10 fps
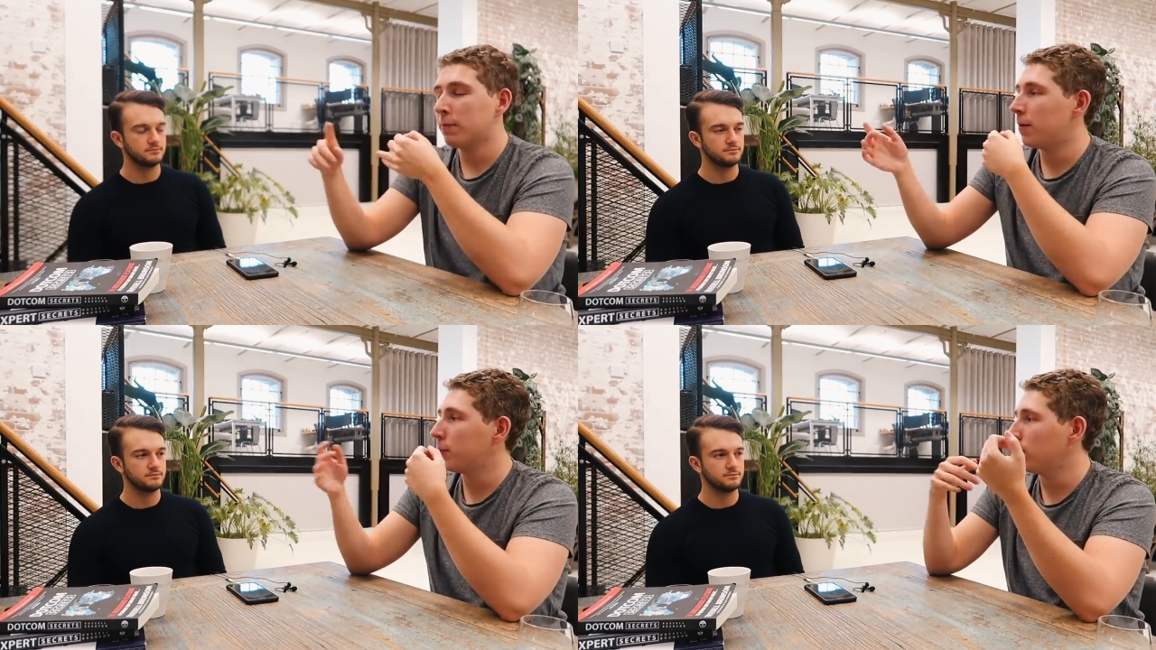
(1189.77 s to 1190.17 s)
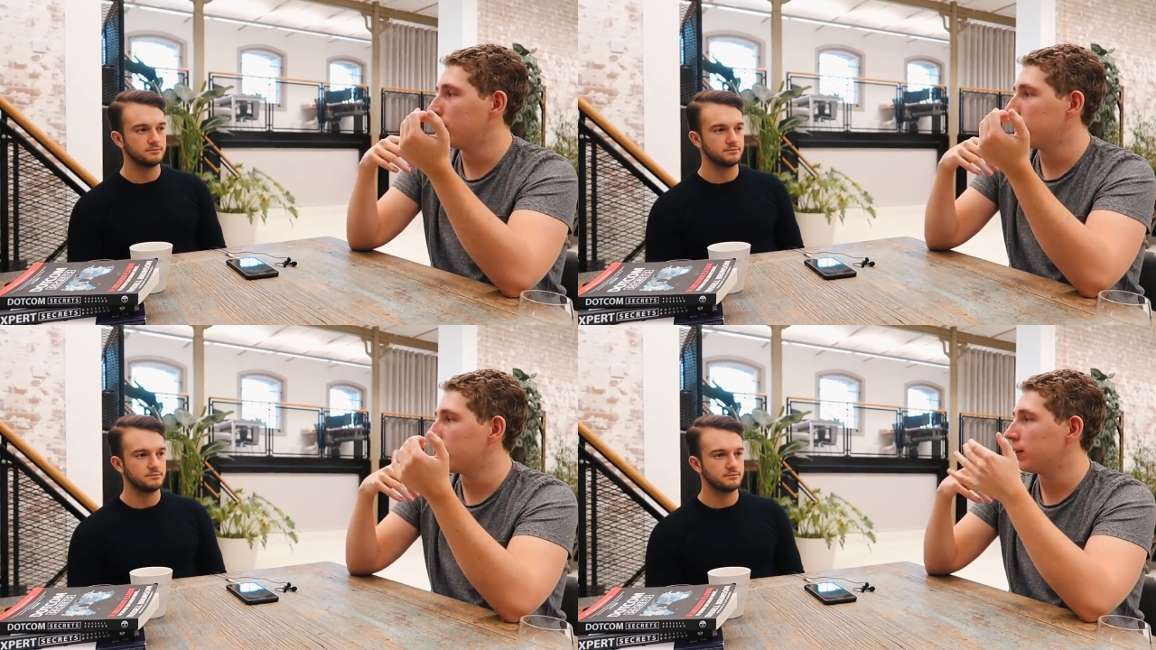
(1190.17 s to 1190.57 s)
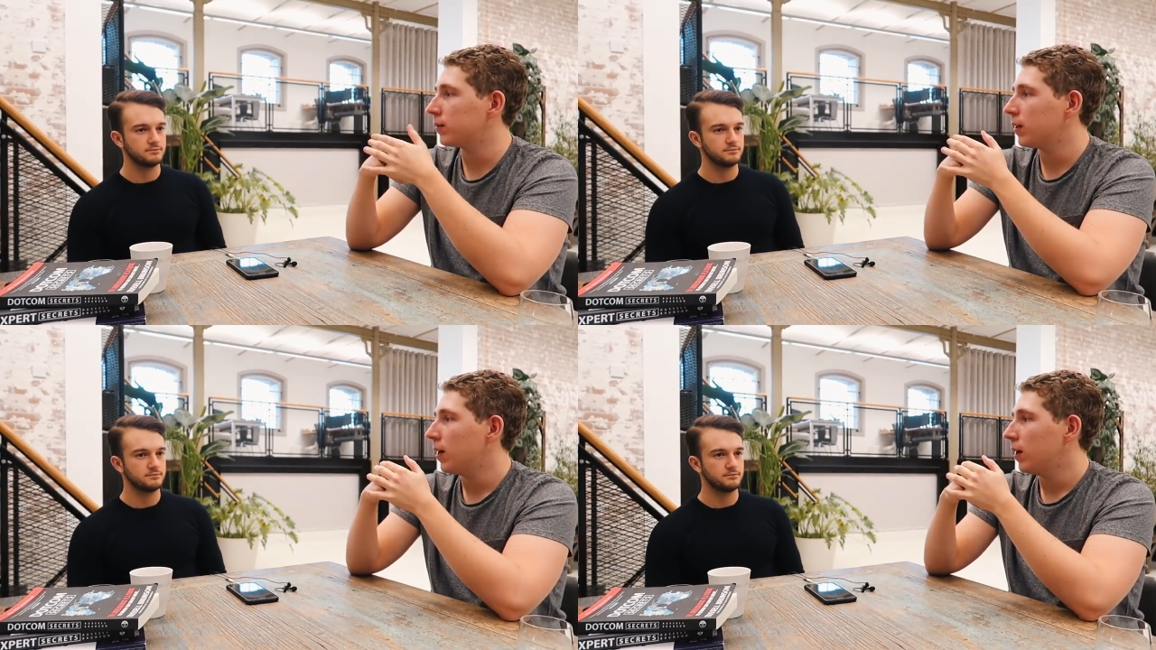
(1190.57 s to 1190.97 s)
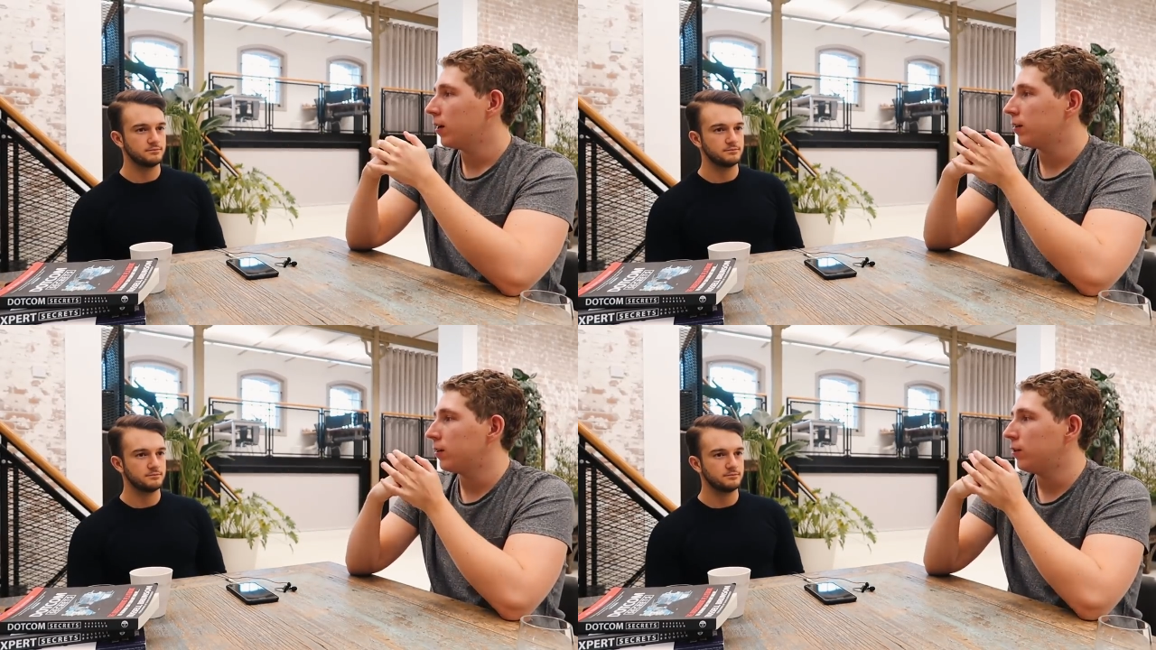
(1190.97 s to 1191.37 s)
Speaker 1: met purely because
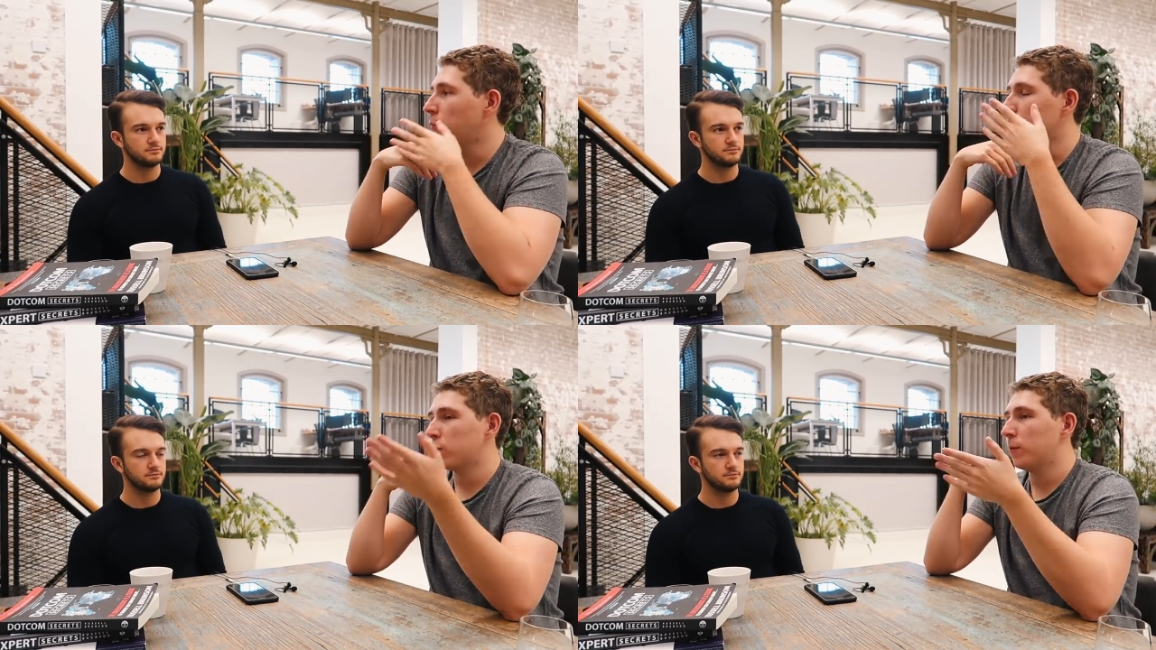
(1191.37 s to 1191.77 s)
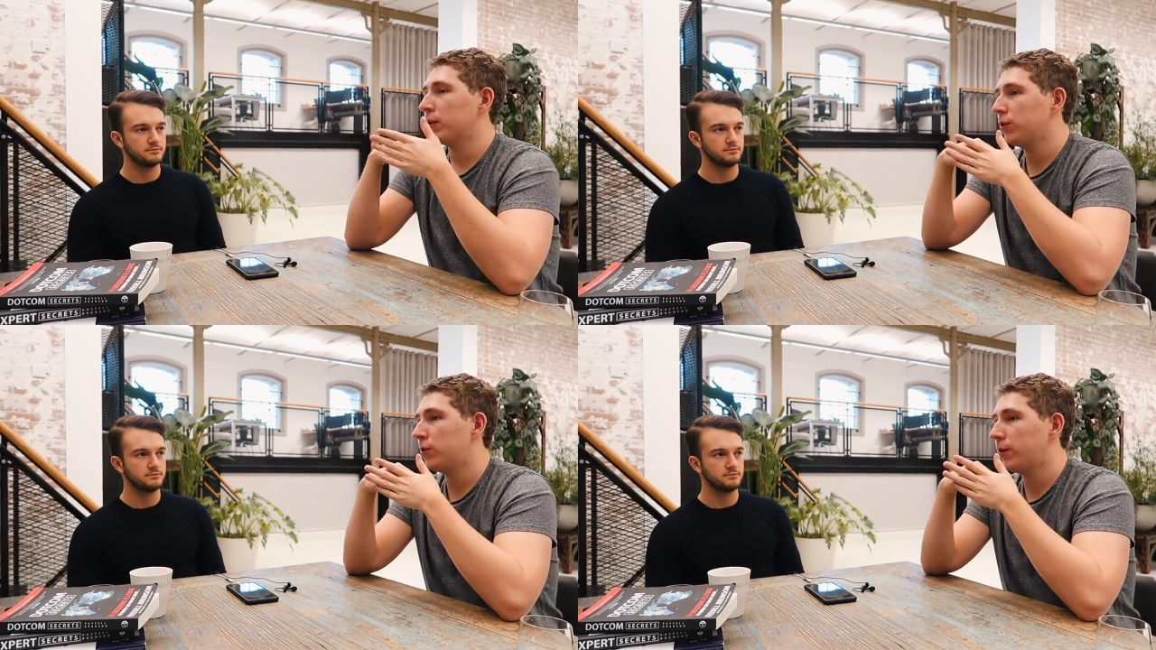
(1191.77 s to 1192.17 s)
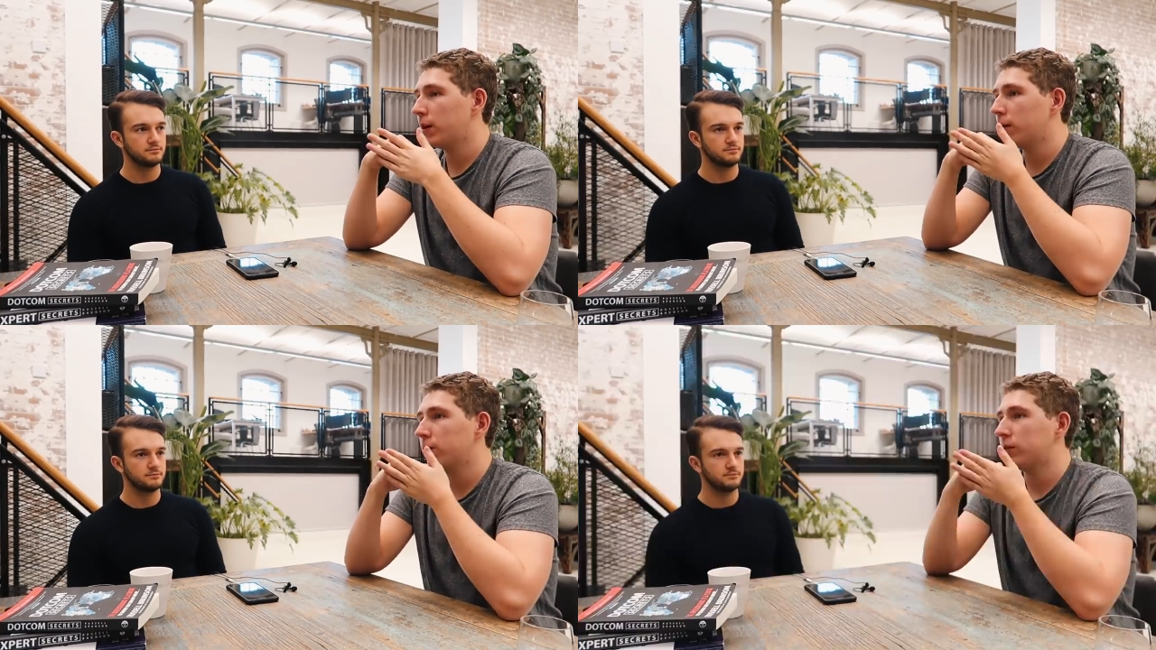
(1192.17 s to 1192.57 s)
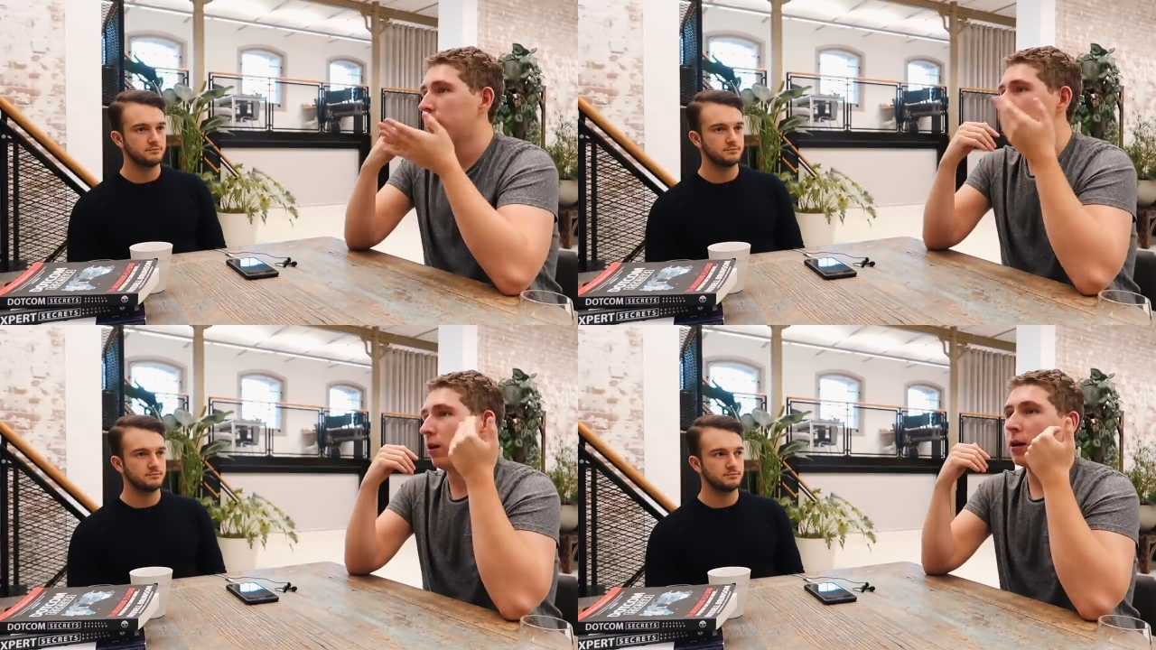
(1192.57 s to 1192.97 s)
you watched one of my YouTube videos
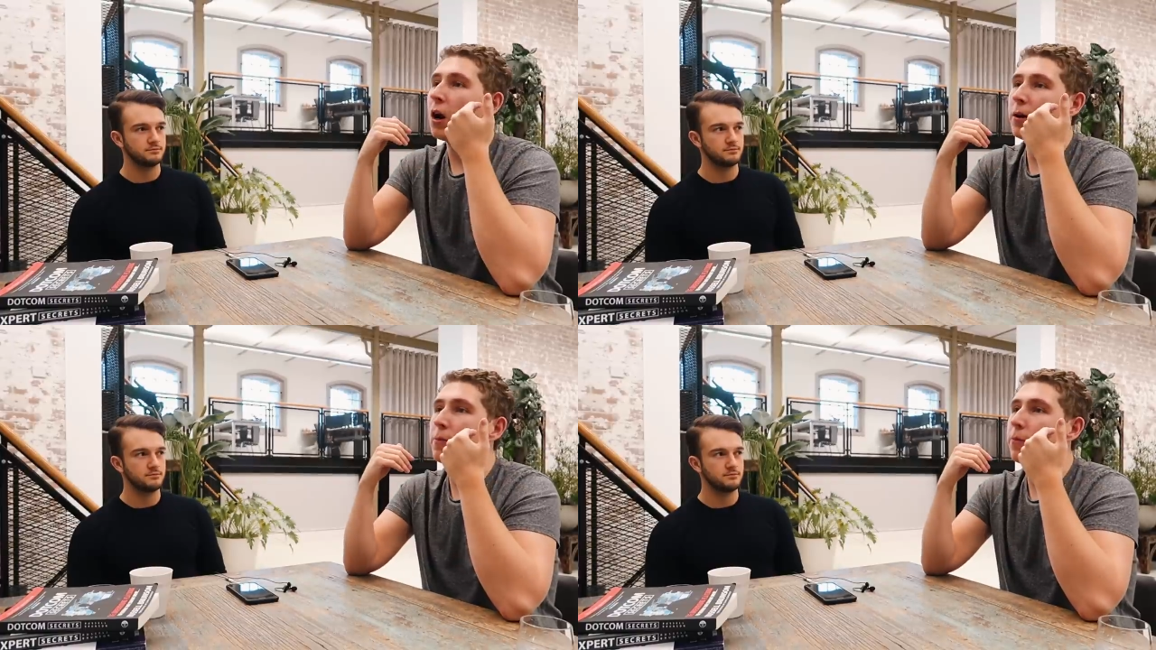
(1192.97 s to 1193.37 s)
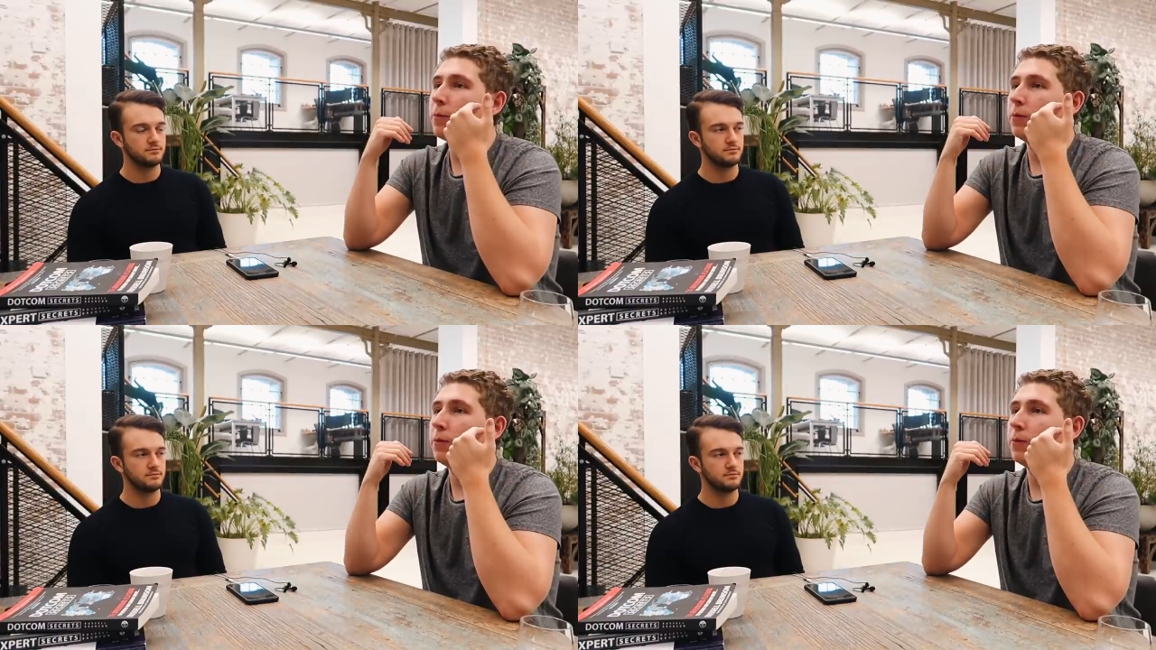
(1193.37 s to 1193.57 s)
and, and I